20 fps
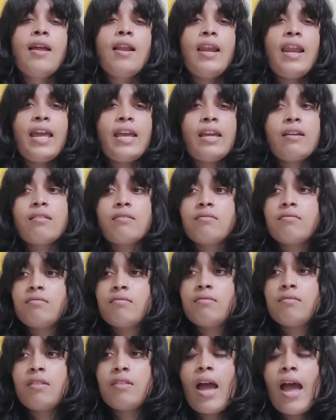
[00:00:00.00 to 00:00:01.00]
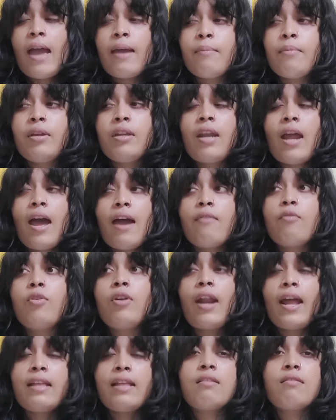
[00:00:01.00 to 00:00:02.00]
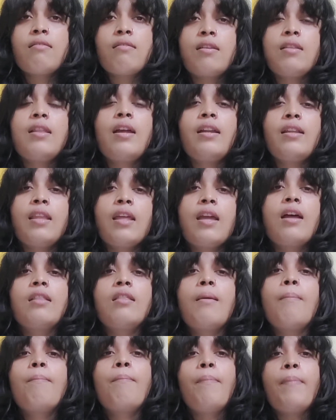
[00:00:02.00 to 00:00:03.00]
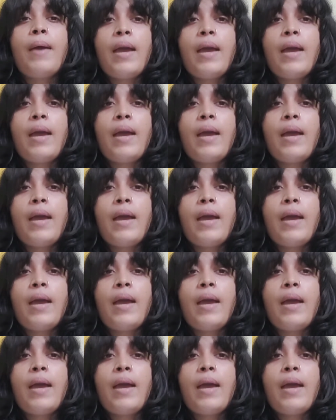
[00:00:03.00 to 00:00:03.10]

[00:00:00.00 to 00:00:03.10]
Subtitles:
Like, I mean, I would rather say that they are the